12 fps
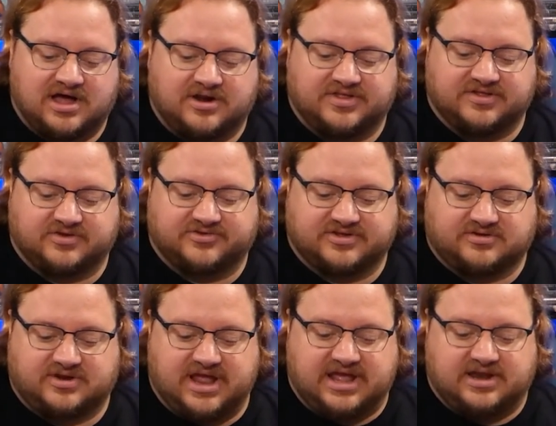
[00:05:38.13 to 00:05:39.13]
I don't think there's
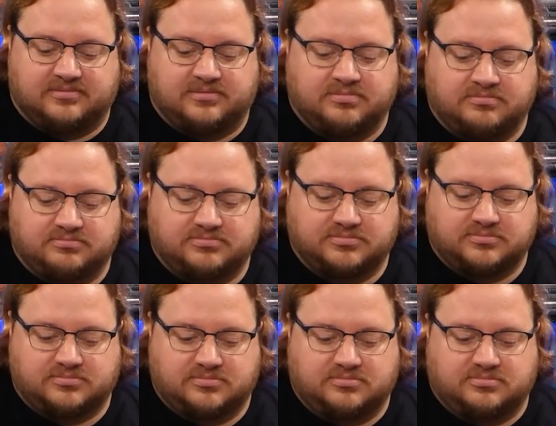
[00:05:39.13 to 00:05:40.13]
naked
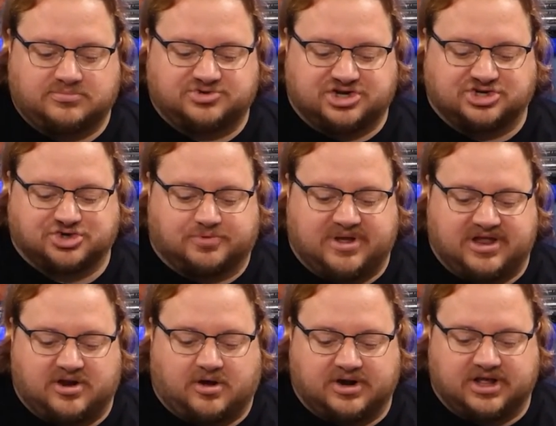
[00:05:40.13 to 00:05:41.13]
ginger
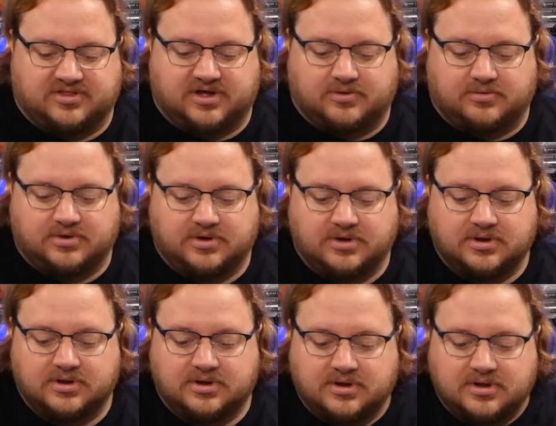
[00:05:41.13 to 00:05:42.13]
men on it though. That's
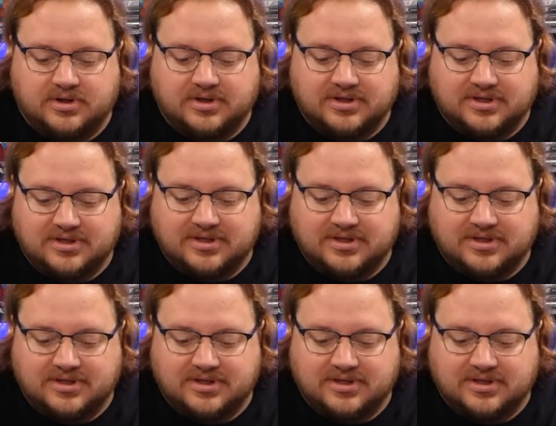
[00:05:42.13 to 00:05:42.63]
unfortunate.